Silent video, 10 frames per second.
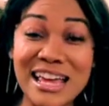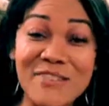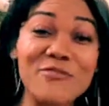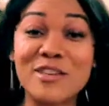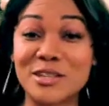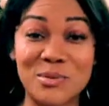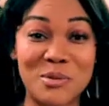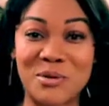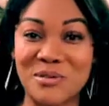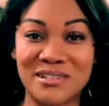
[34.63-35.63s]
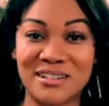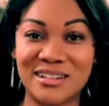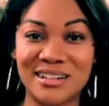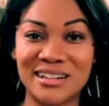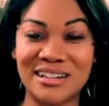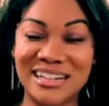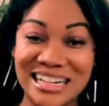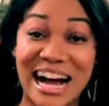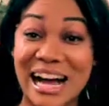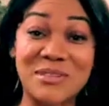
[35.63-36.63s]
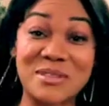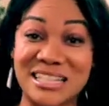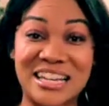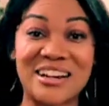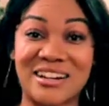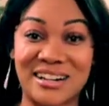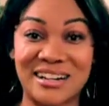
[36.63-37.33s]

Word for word: invisible, God was here.